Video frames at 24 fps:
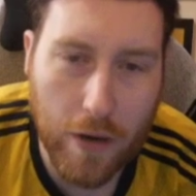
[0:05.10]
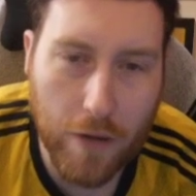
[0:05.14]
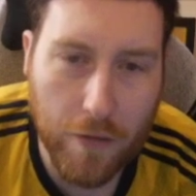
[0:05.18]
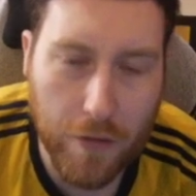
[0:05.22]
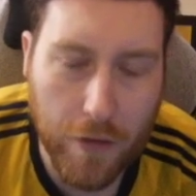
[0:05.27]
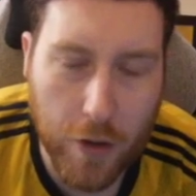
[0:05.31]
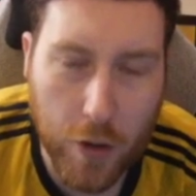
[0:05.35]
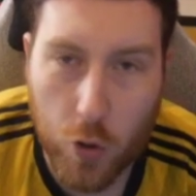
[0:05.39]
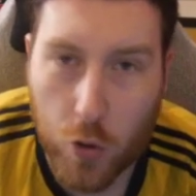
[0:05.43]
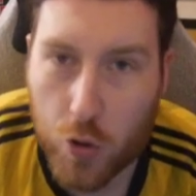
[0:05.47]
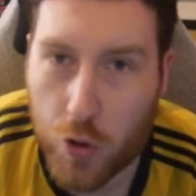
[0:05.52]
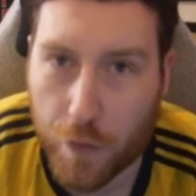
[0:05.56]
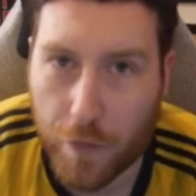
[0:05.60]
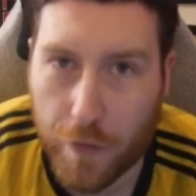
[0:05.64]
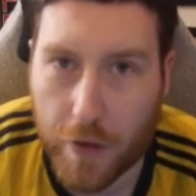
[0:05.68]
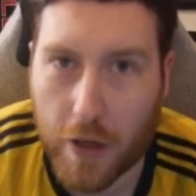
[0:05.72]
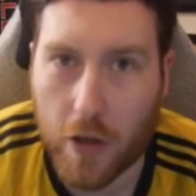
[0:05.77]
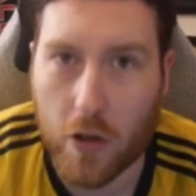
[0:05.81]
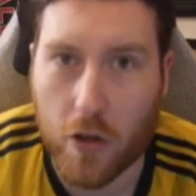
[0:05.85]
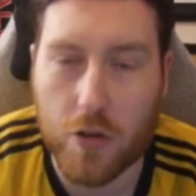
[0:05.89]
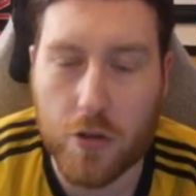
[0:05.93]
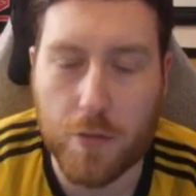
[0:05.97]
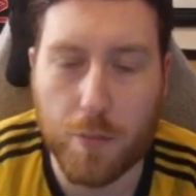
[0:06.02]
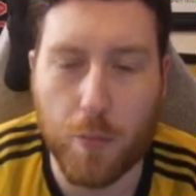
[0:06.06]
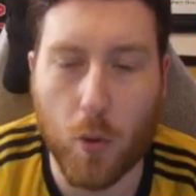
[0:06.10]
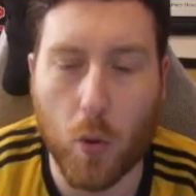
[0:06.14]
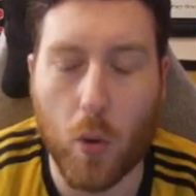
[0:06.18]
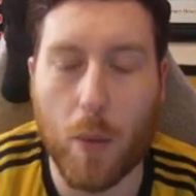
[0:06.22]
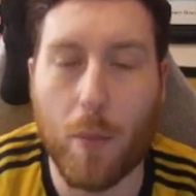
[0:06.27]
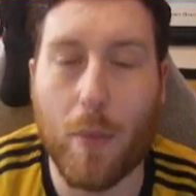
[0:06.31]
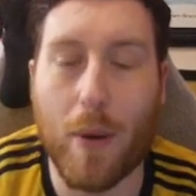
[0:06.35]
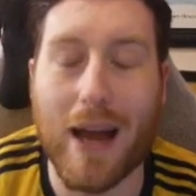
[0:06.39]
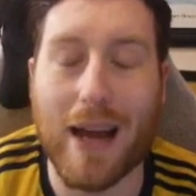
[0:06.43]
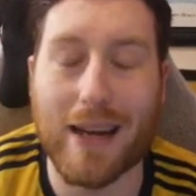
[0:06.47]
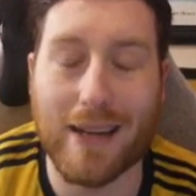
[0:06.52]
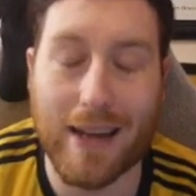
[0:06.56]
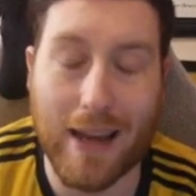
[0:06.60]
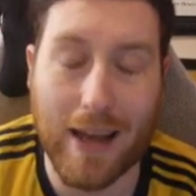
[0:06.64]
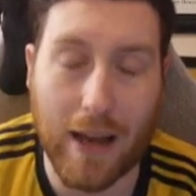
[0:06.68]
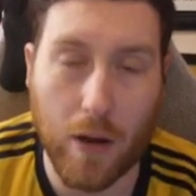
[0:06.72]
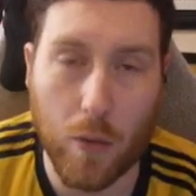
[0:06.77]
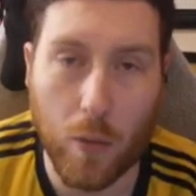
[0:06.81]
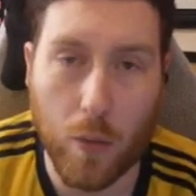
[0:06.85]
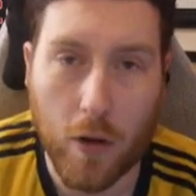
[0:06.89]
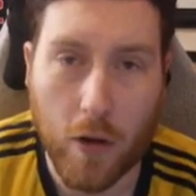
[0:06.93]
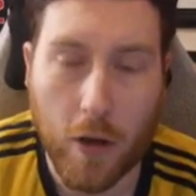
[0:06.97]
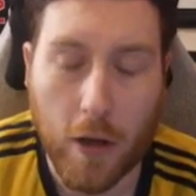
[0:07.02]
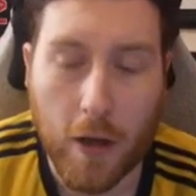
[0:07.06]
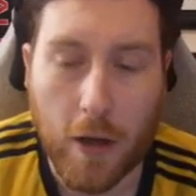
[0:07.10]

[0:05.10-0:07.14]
the YouTube videos, but we're back now.